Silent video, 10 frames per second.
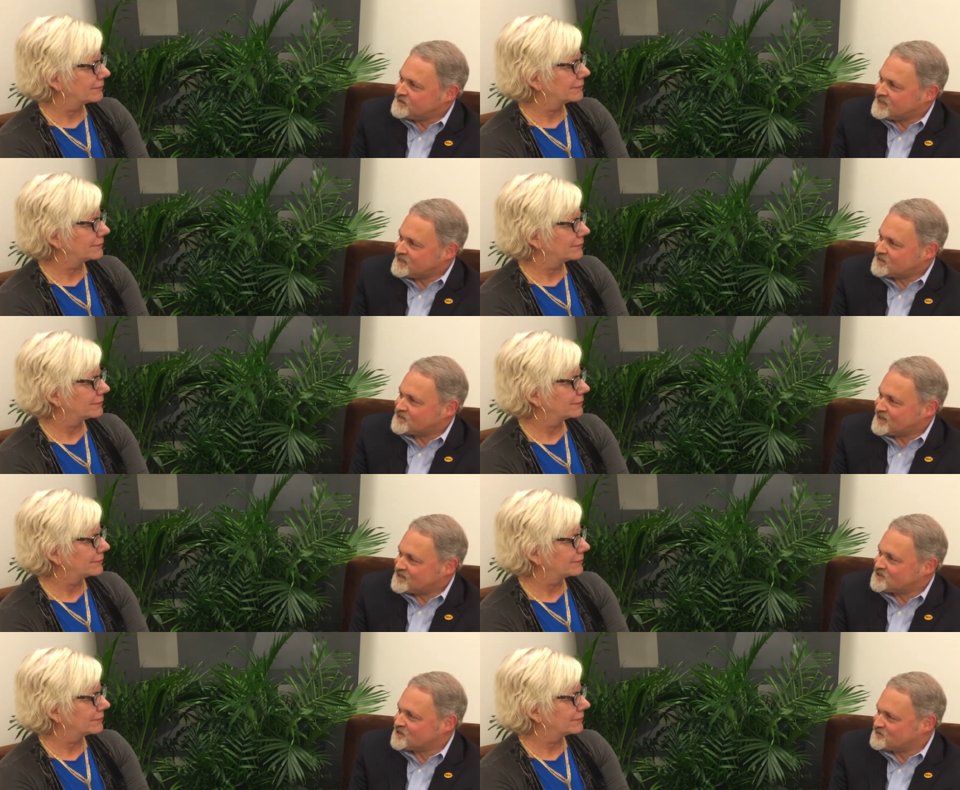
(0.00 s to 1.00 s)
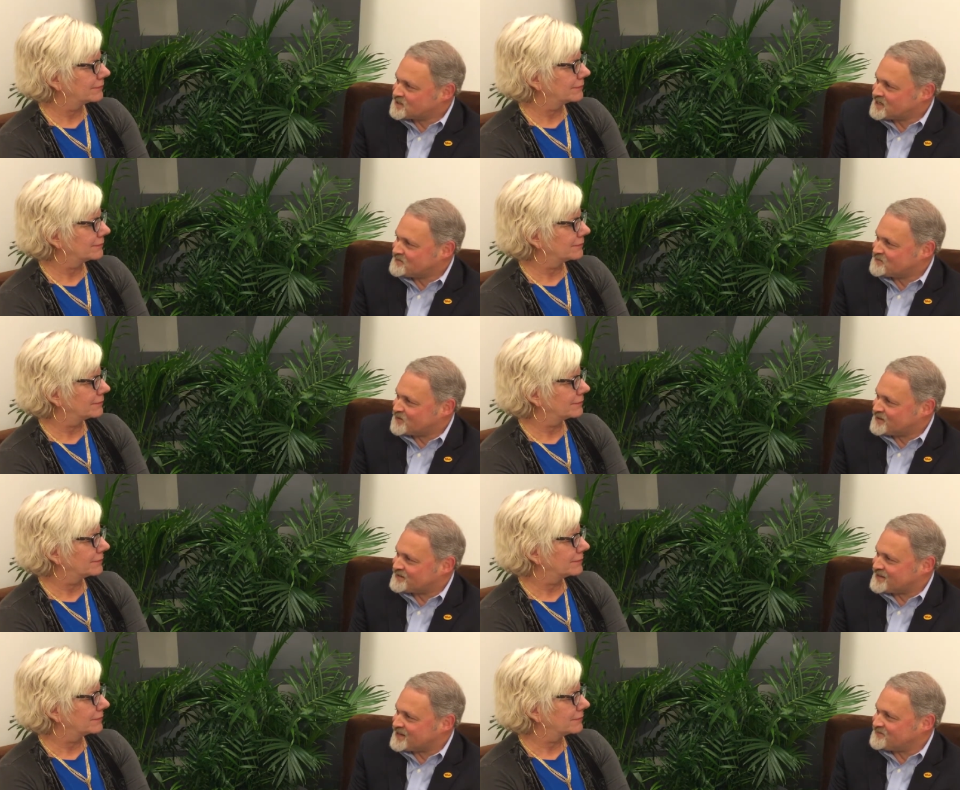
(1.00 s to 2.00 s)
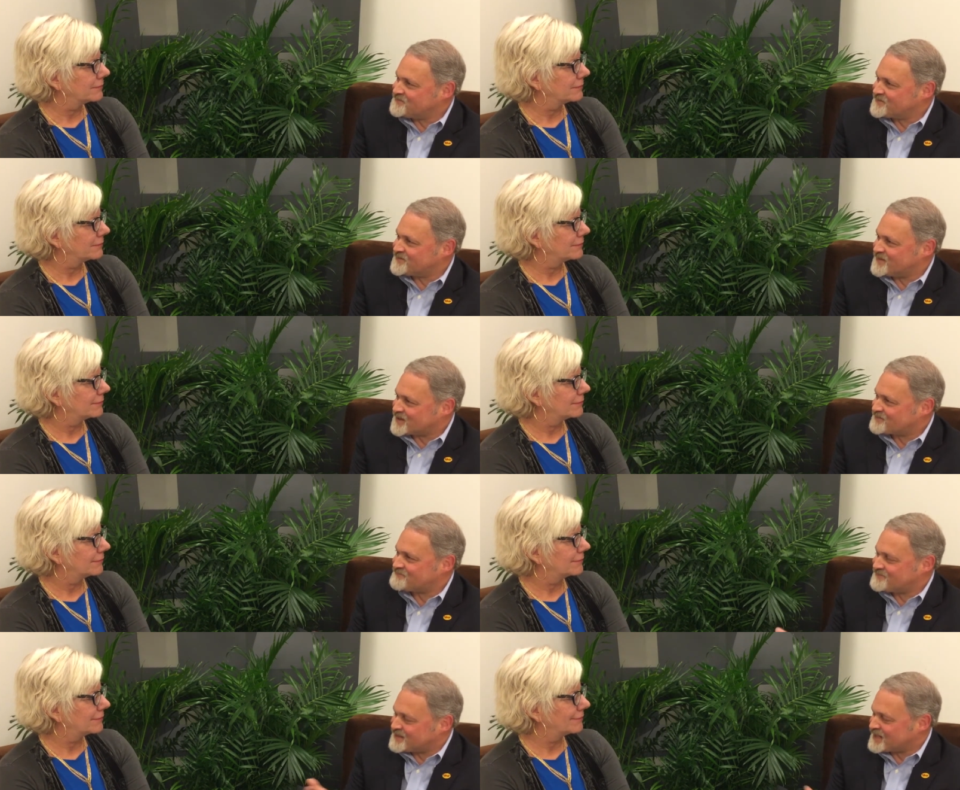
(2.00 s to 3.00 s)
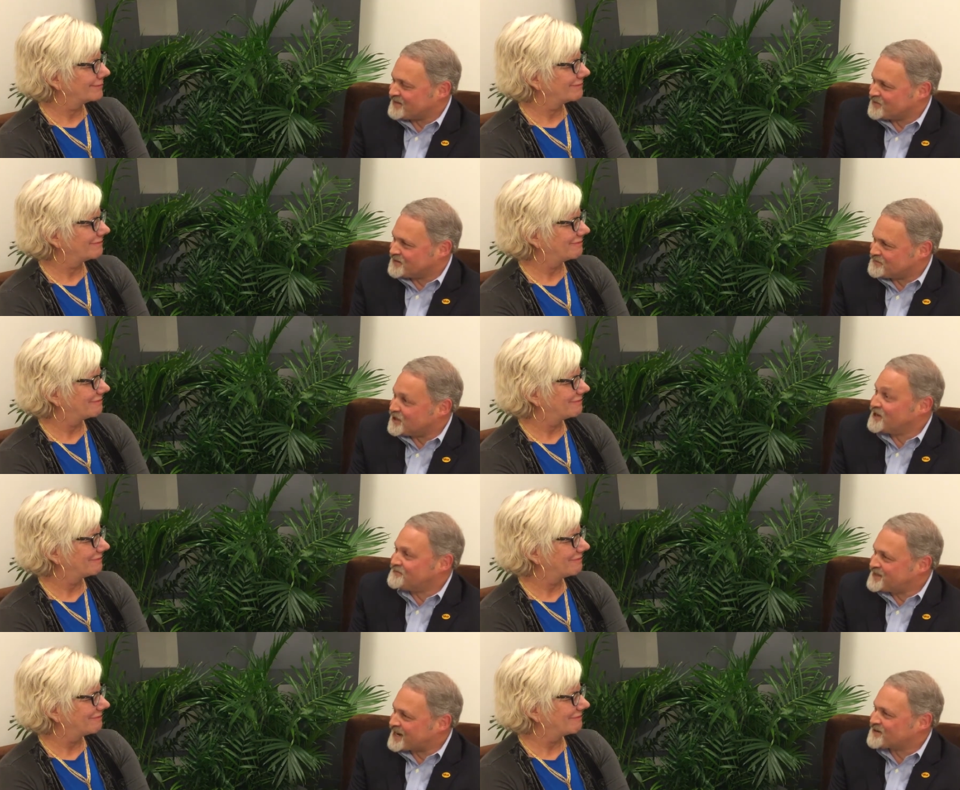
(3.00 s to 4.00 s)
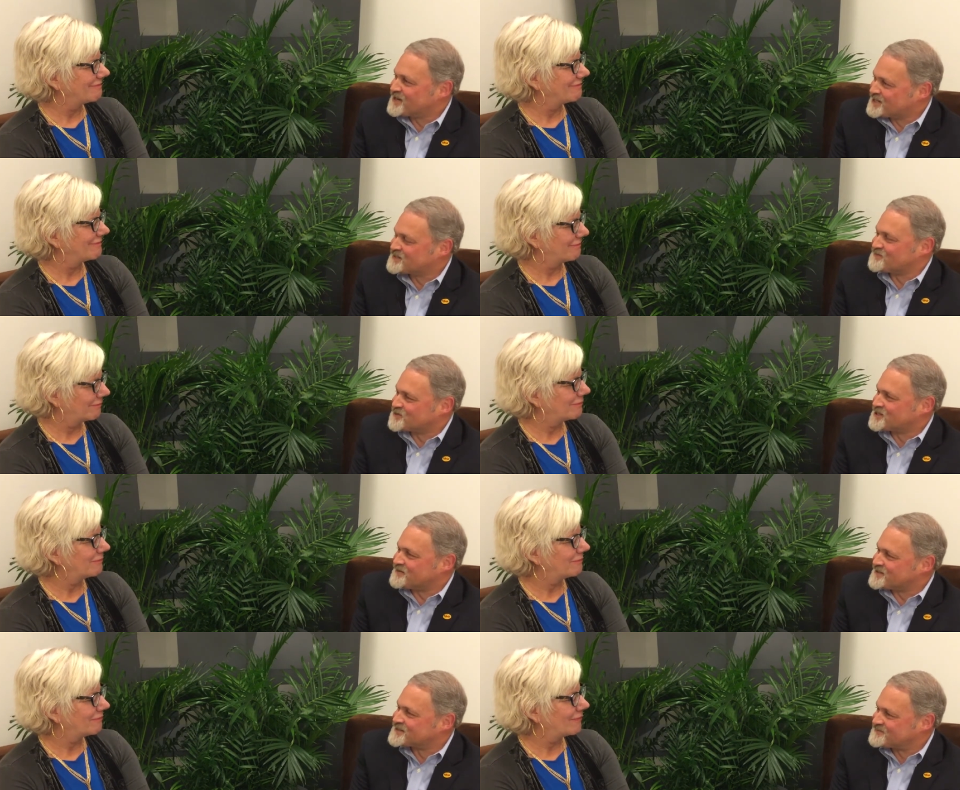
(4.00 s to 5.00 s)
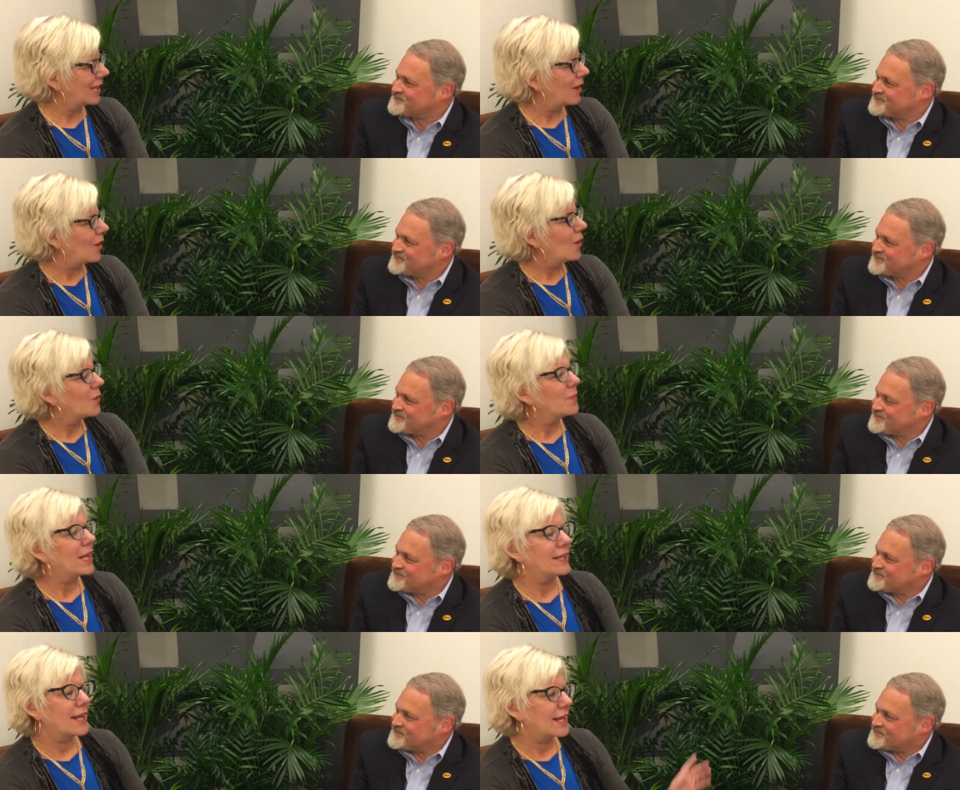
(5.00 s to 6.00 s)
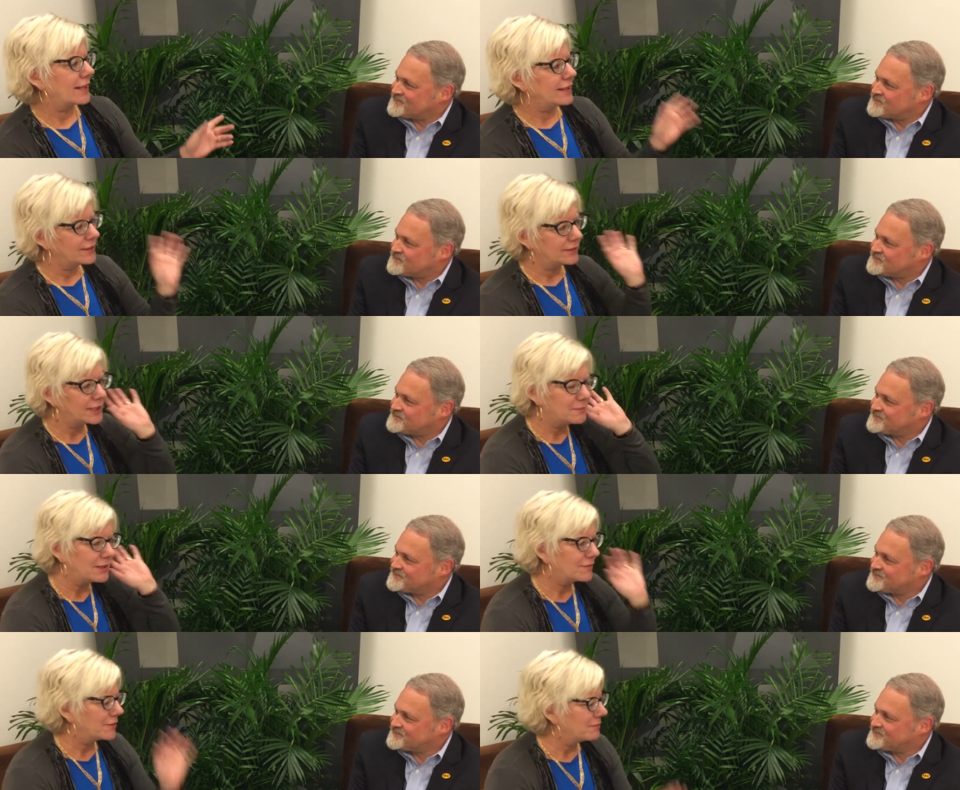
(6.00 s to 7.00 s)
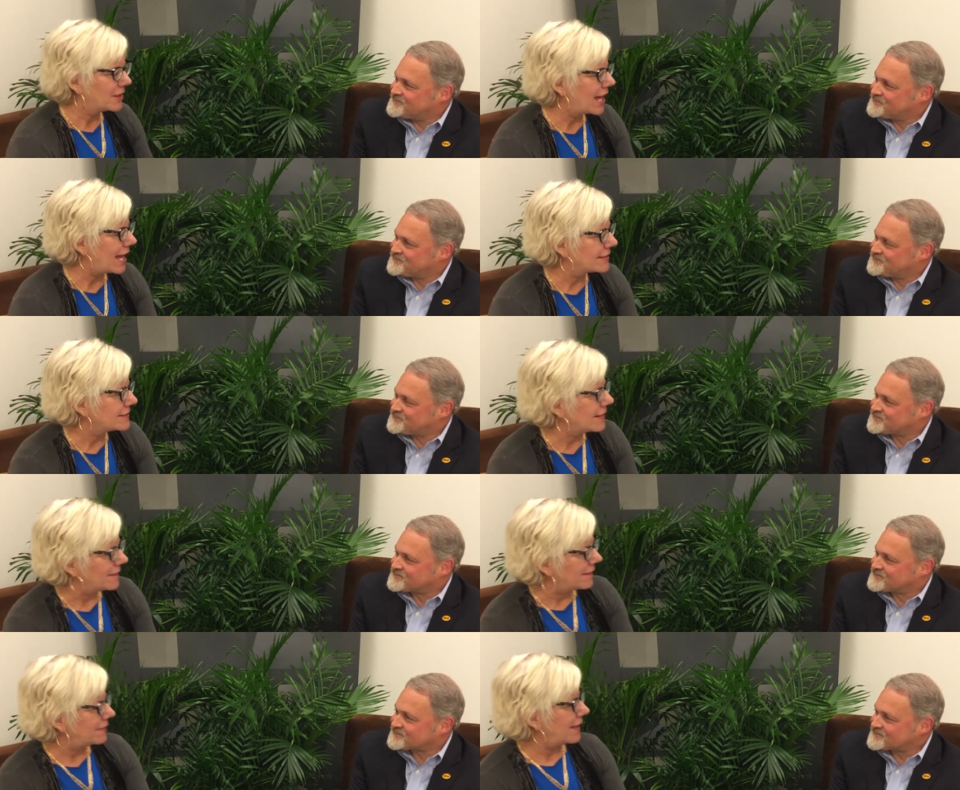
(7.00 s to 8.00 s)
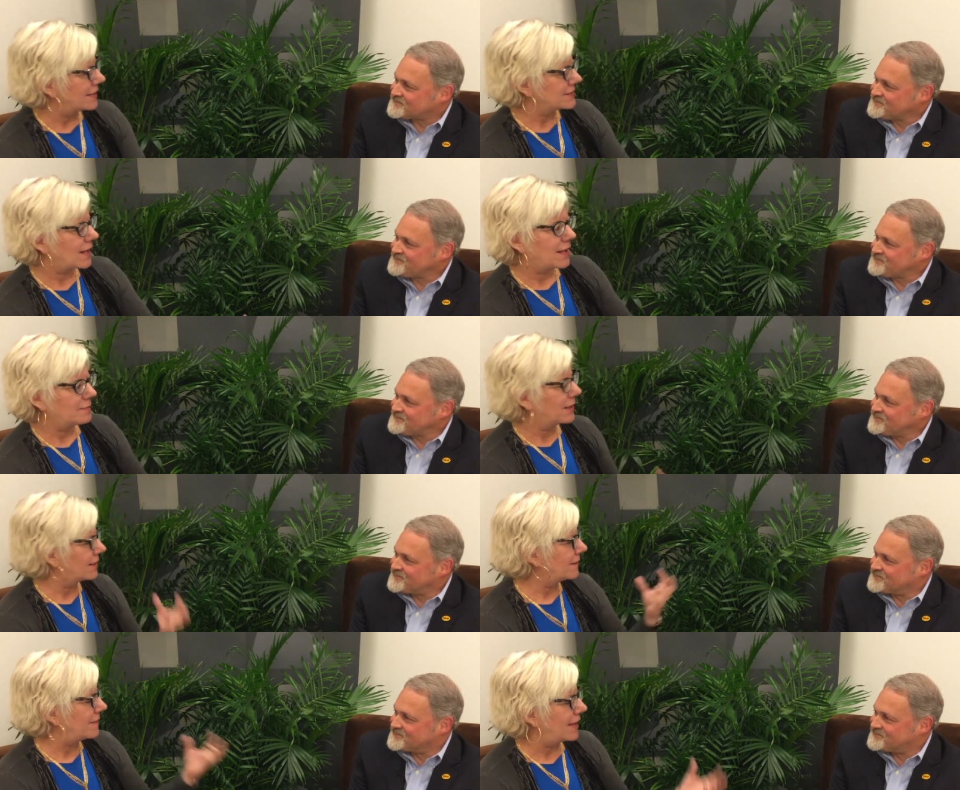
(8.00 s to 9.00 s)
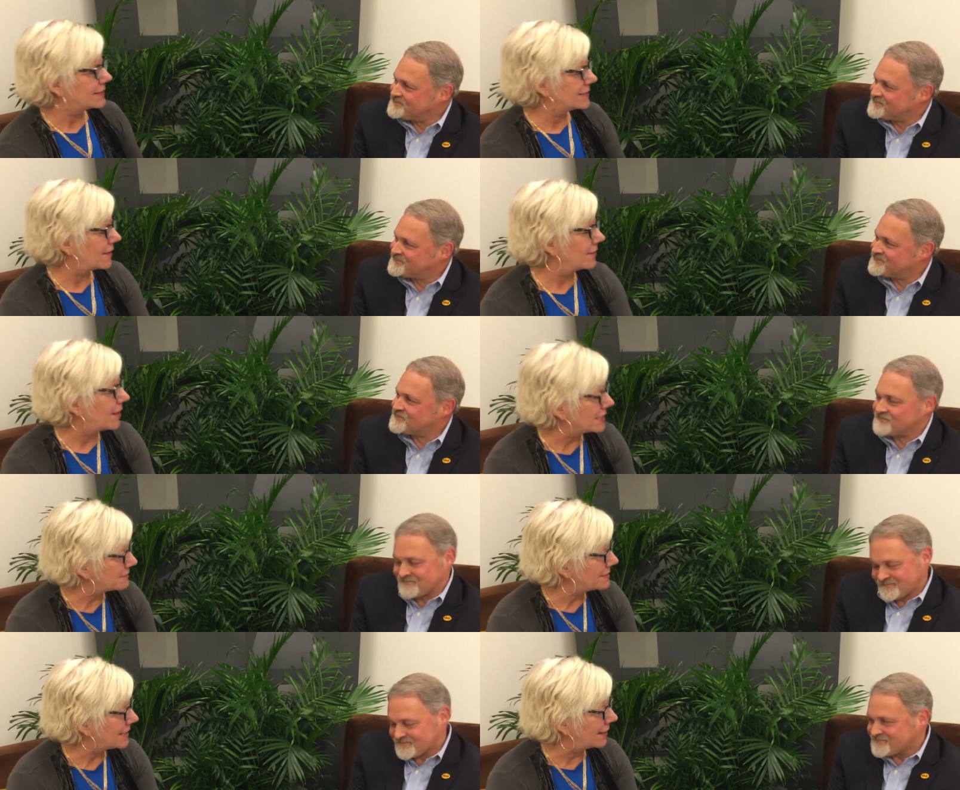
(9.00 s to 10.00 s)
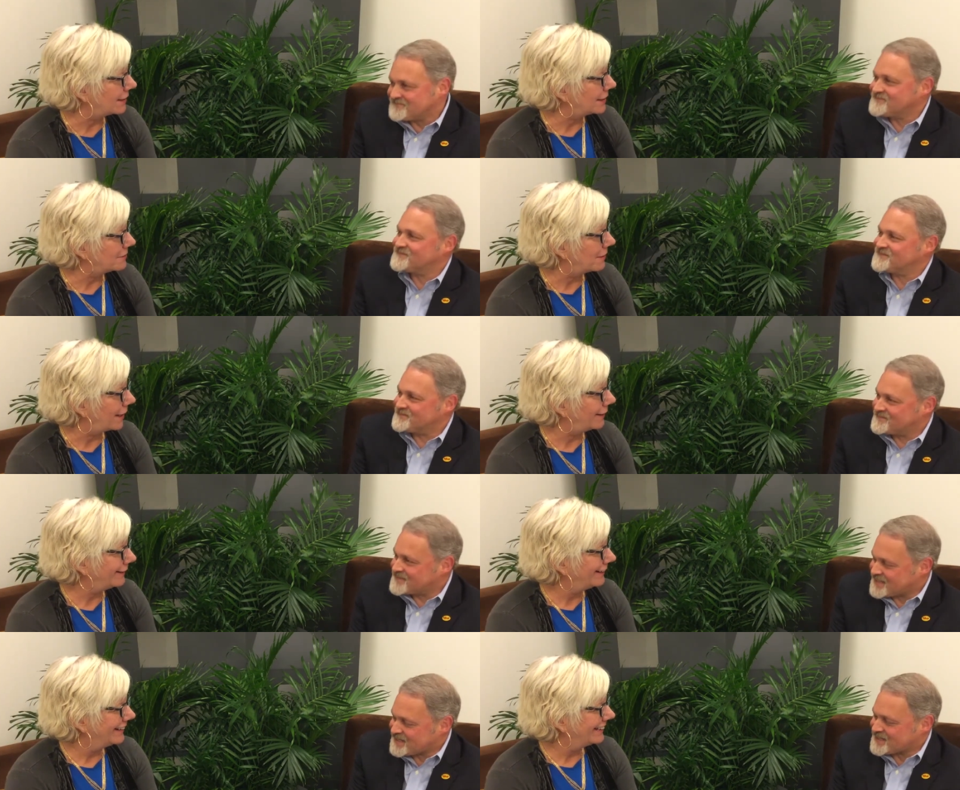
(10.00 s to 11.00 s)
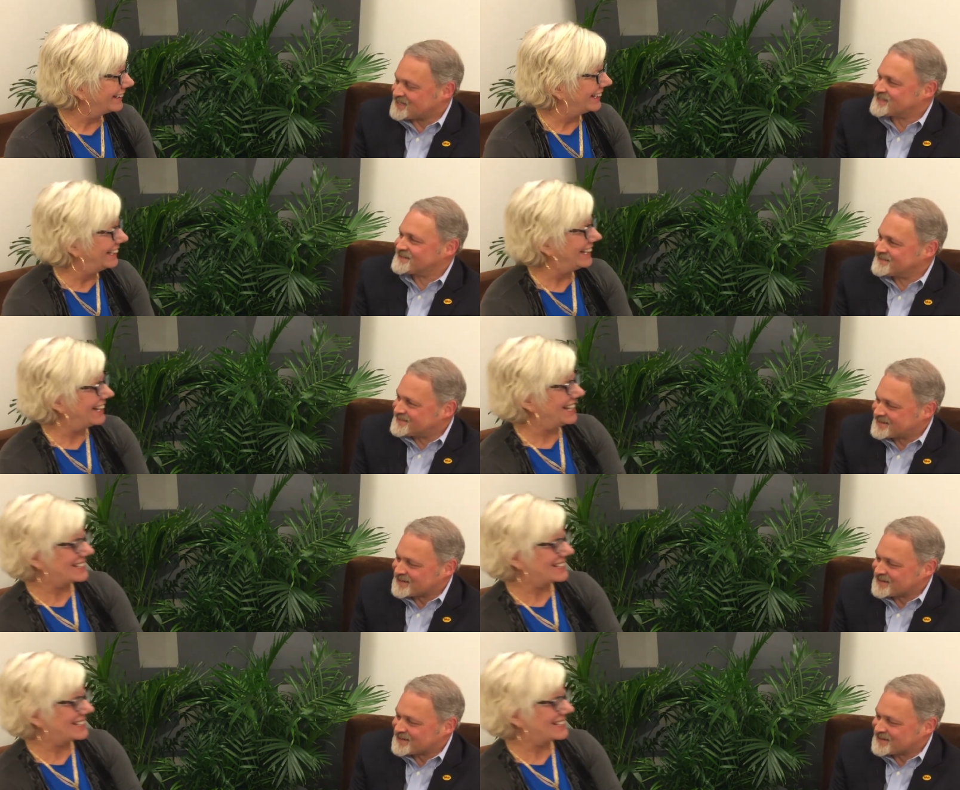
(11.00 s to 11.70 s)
Speaker 1: food and it uh, shows up with uh, the, the level of love that our customers show us.
Speaker 2: Well, and I can hear a little bit from your accent that that's all part of that Southern hospitality, right? It is.